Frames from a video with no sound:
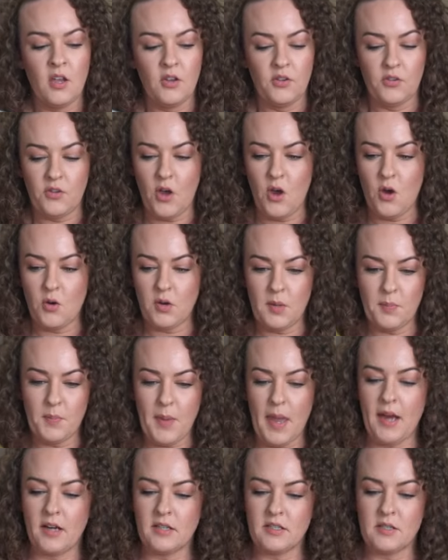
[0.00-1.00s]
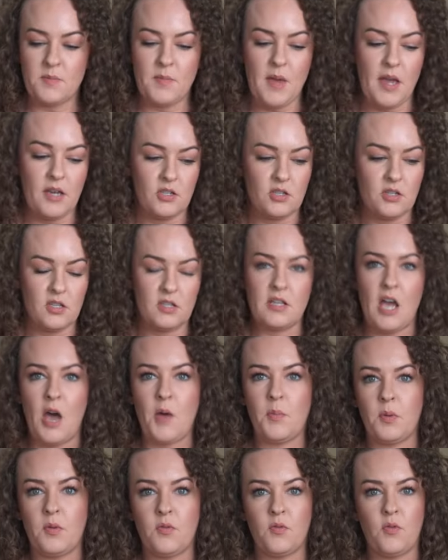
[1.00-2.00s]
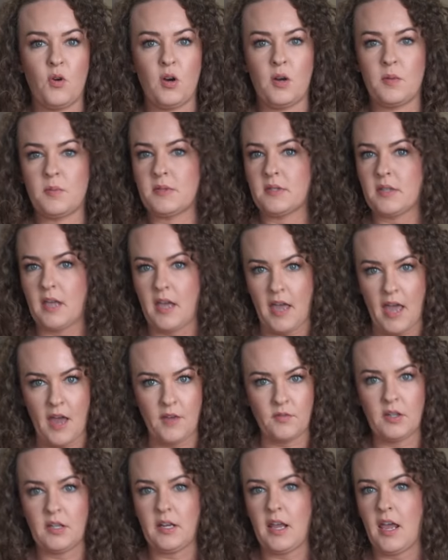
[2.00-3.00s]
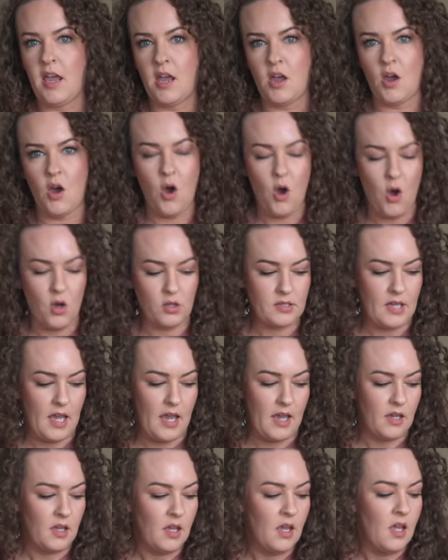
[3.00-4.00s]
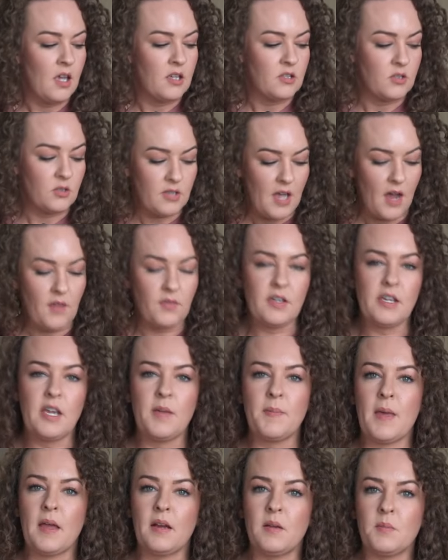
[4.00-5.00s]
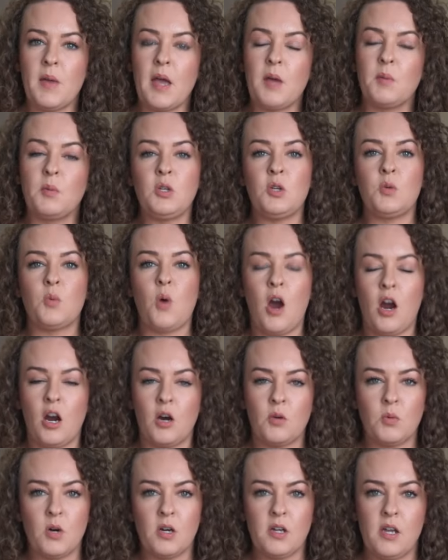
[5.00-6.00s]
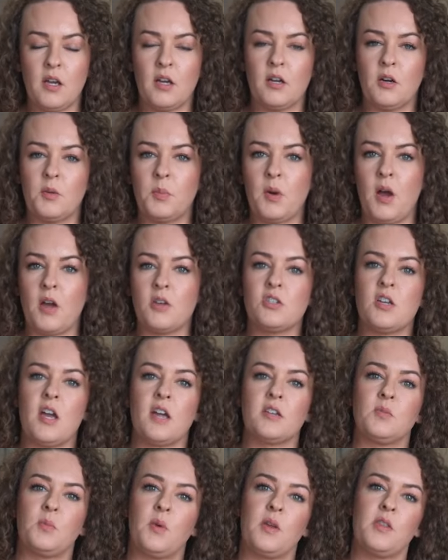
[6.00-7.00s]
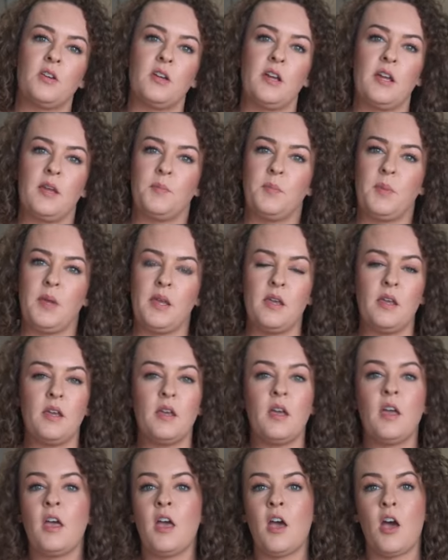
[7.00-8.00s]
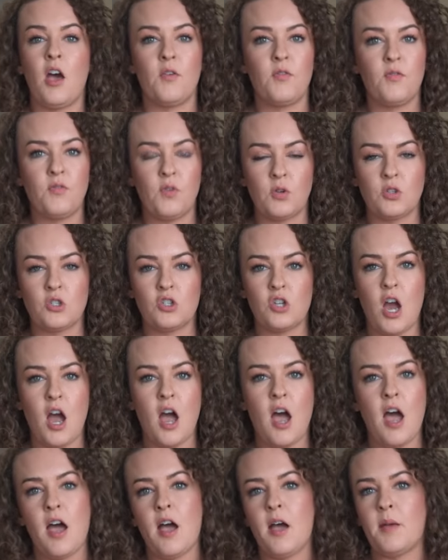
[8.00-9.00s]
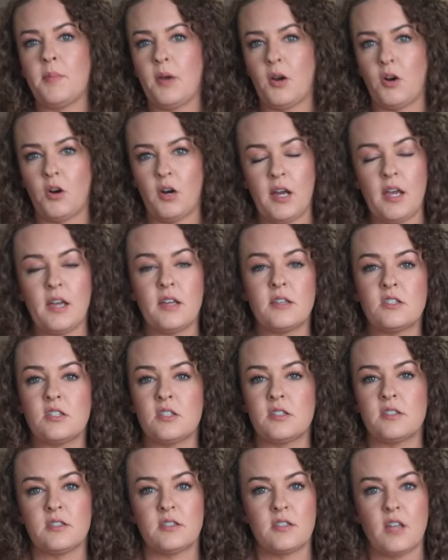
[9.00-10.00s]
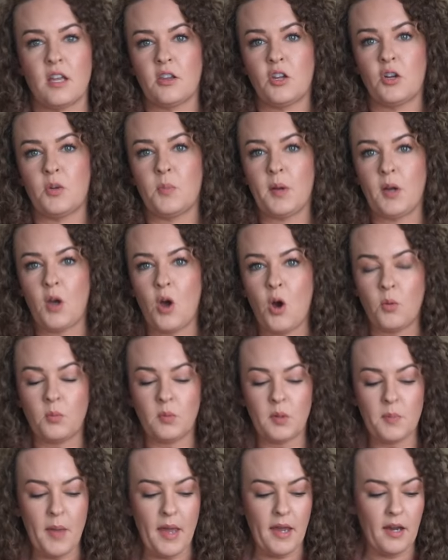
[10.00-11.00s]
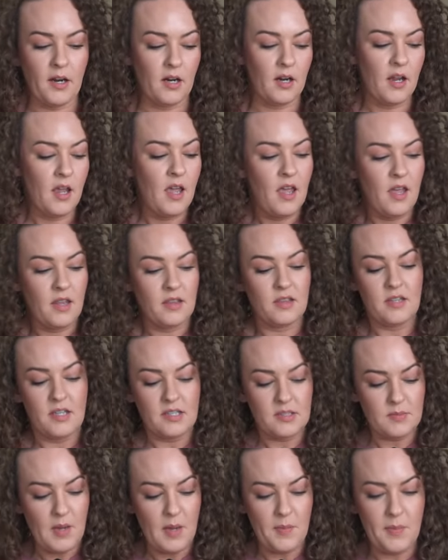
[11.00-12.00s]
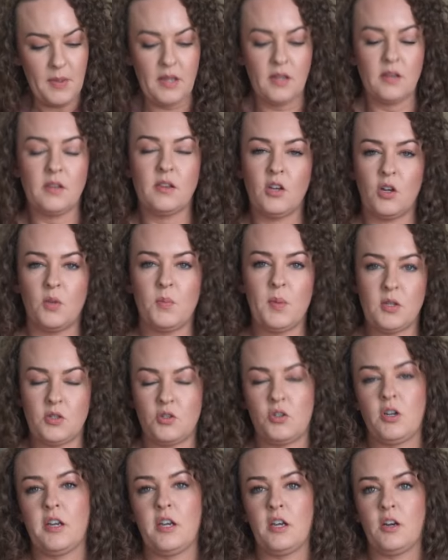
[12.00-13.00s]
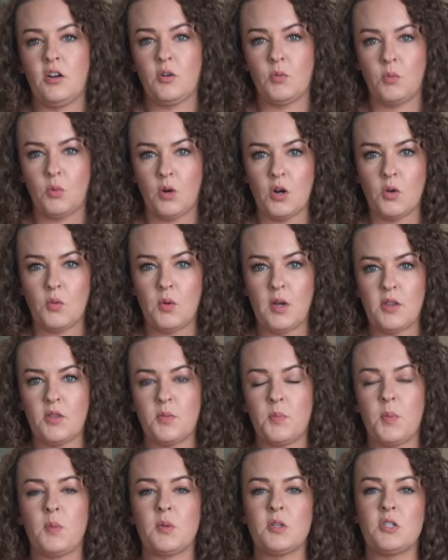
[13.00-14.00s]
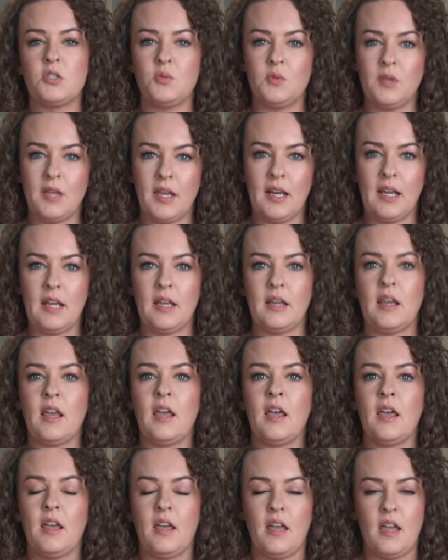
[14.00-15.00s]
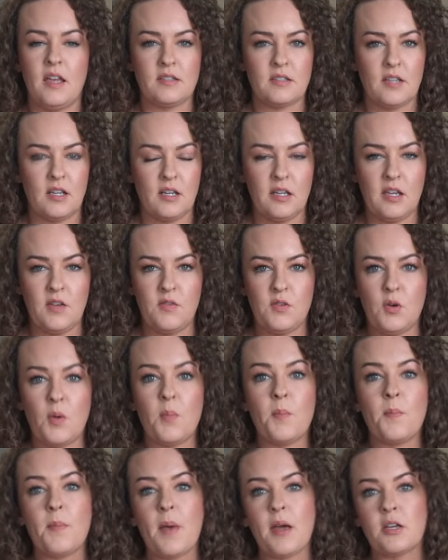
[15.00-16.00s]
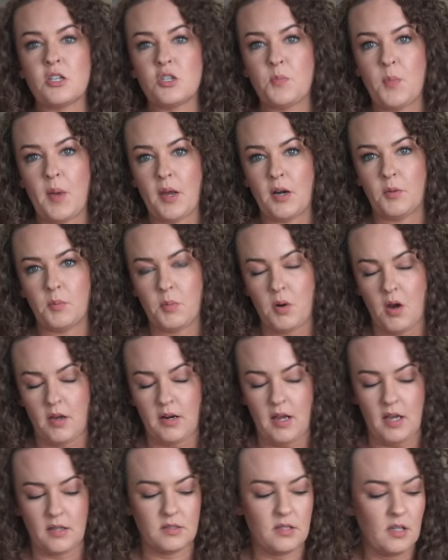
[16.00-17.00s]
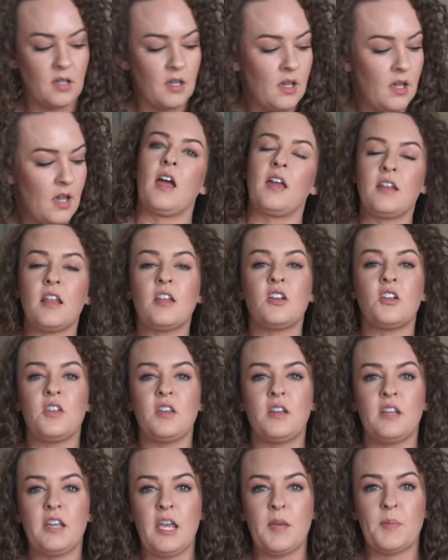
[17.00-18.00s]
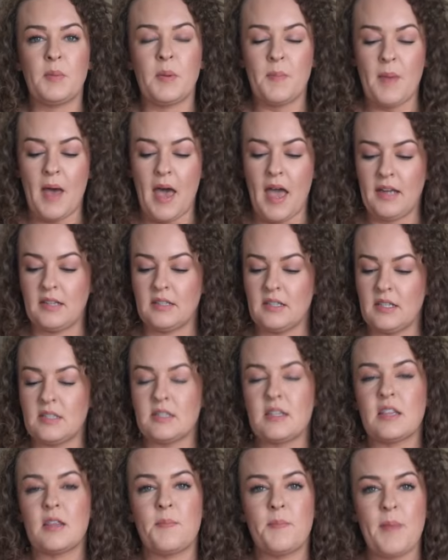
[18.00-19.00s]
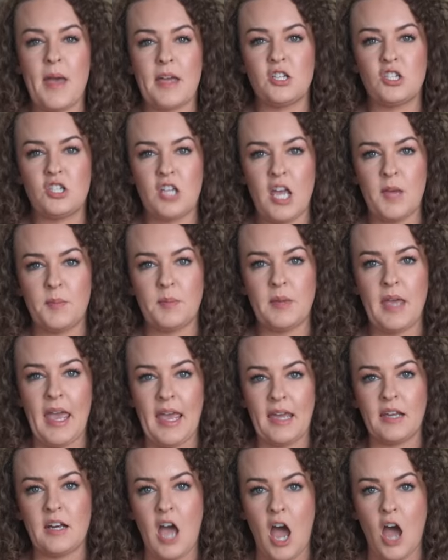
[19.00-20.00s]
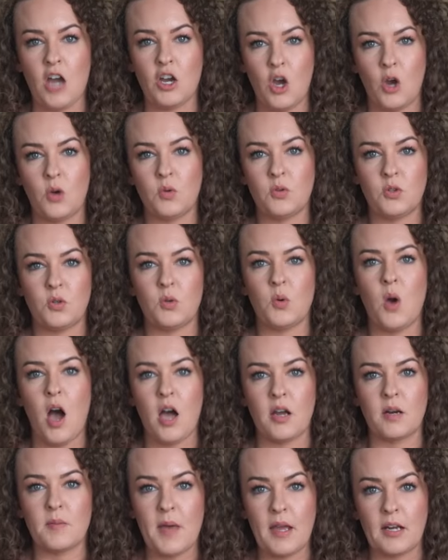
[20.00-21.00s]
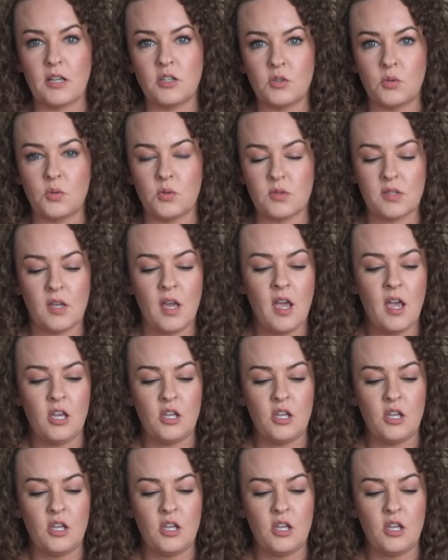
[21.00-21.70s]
So compared to mesh, this outperforms every day, all day. So definitely keep that in mind when you are working on a project, whether it be a full job or it's just a little bit of home repair. This might be a little bit trickier to work with, but once you get it, it's gonna give you a much better product. Another thing to keep in mind is the mesh tape cannot go through automatic tools.